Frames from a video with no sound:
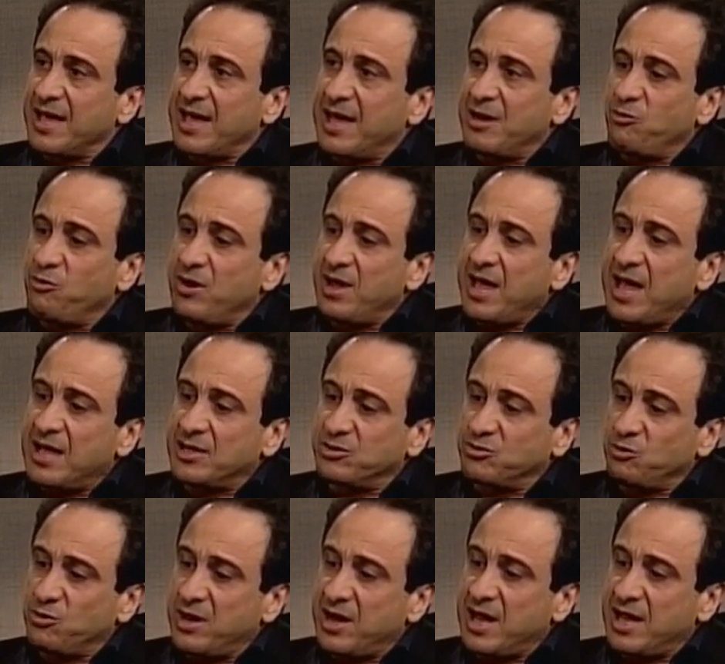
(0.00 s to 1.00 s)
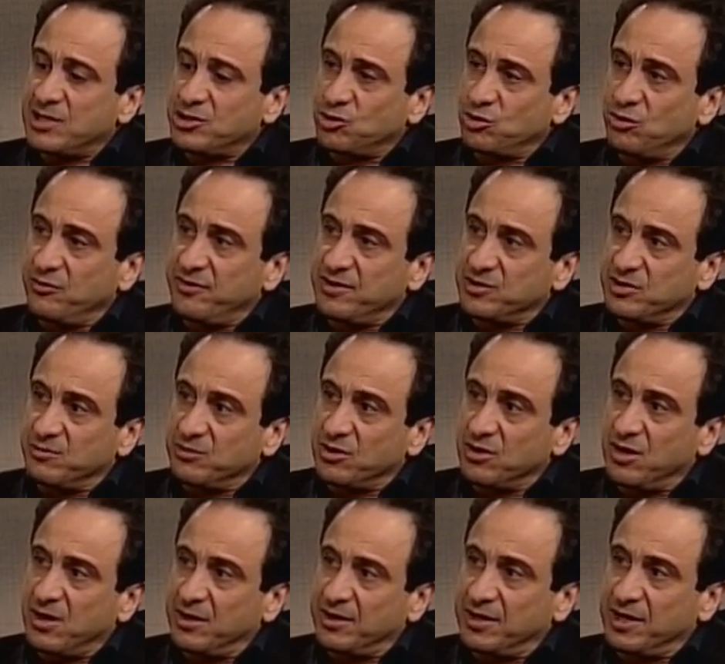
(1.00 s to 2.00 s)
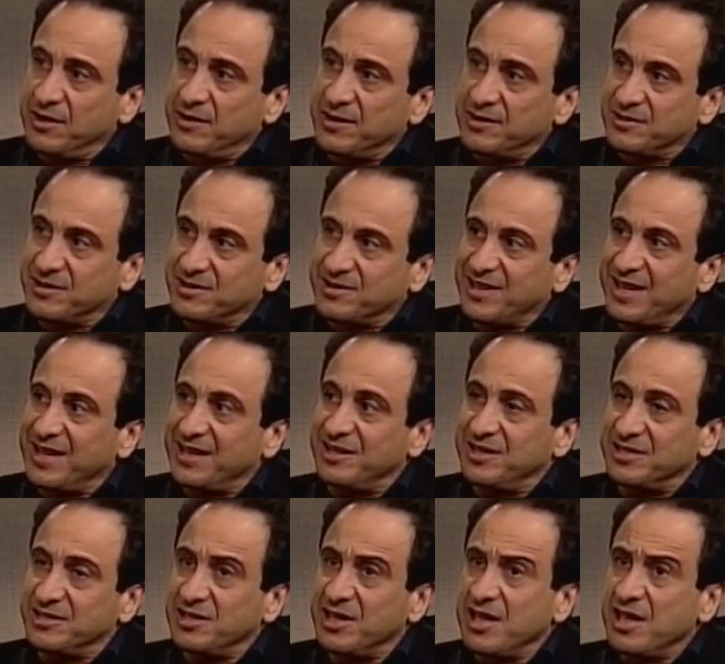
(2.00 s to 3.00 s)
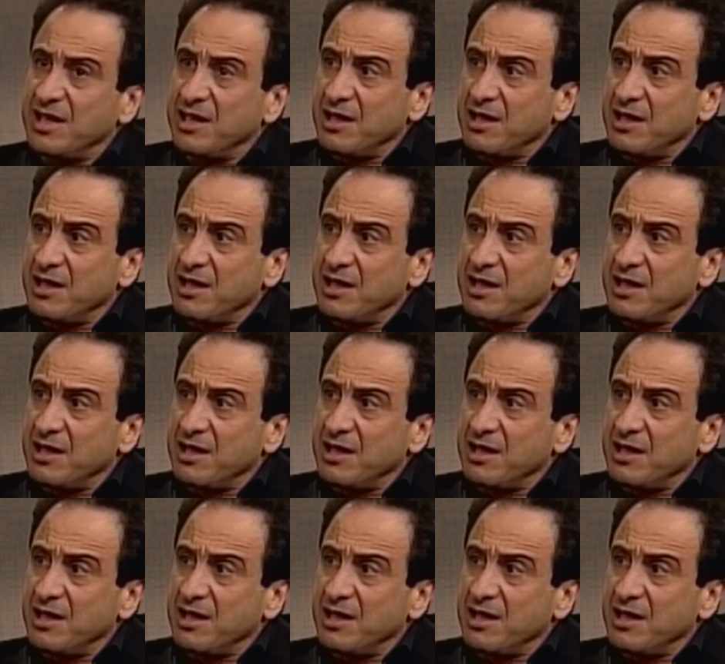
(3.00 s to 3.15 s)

And where has, where has Sufism gone in these societies?